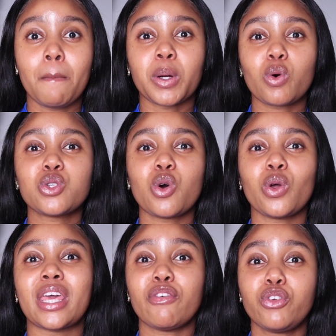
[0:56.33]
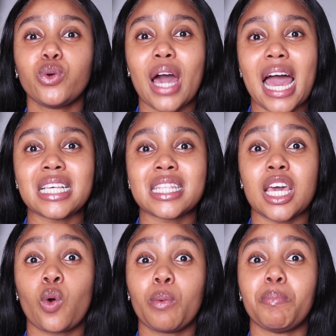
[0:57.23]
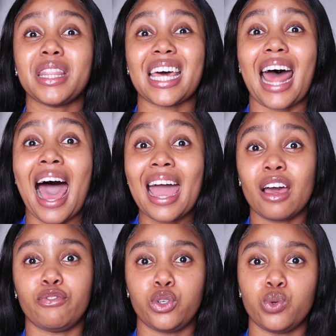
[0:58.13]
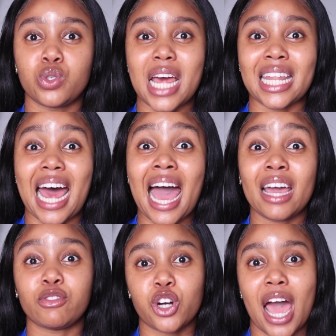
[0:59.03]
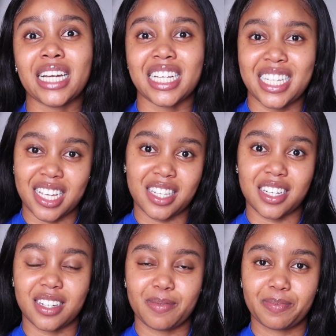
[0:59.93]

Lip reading: but also give you guys the equipment that I have used and I have tried and tested.